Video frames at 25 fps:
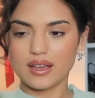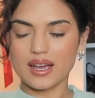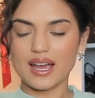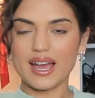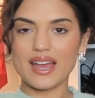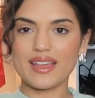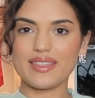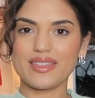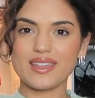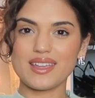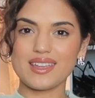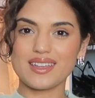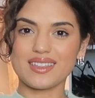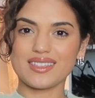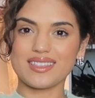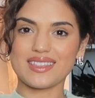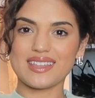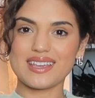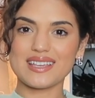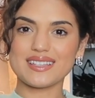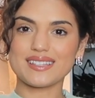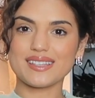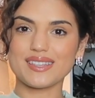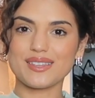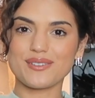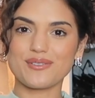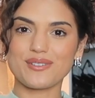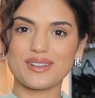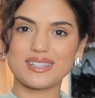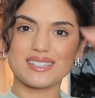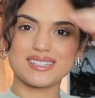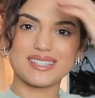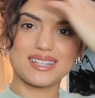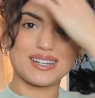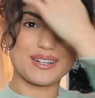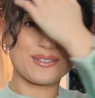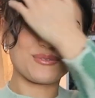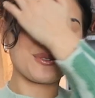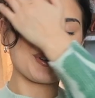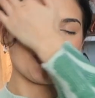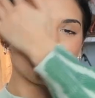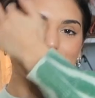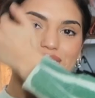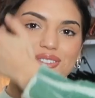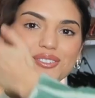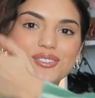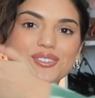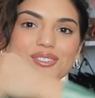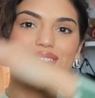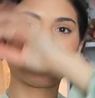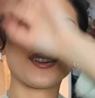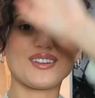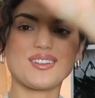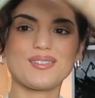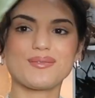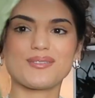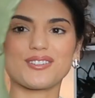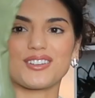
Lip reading: I think these are the ones that I wanna shoot though,